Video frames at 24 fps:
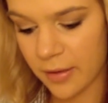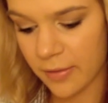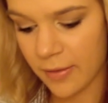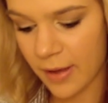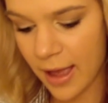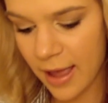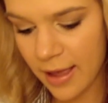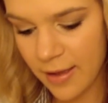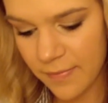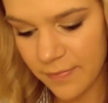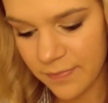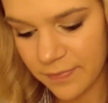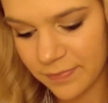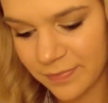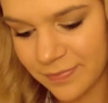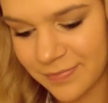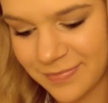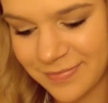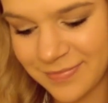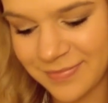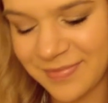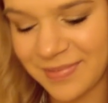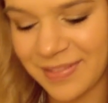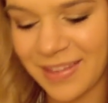Okay.
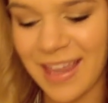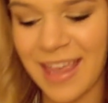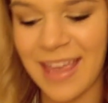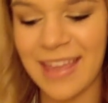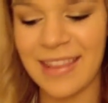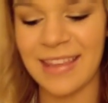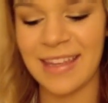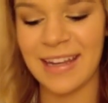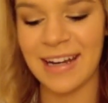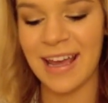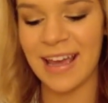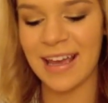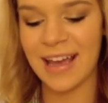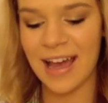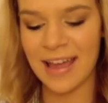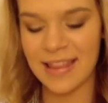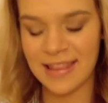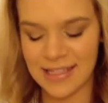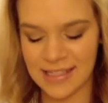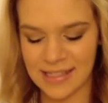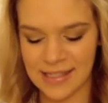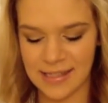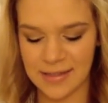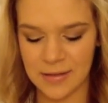And then I
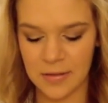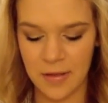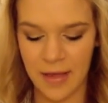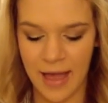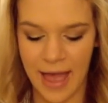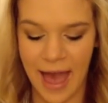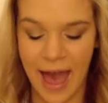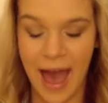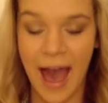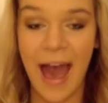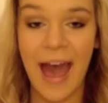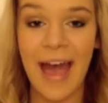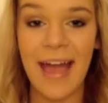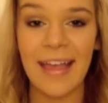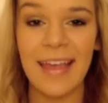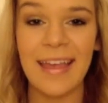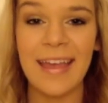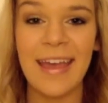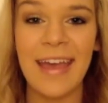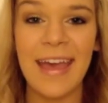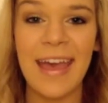got this little hat.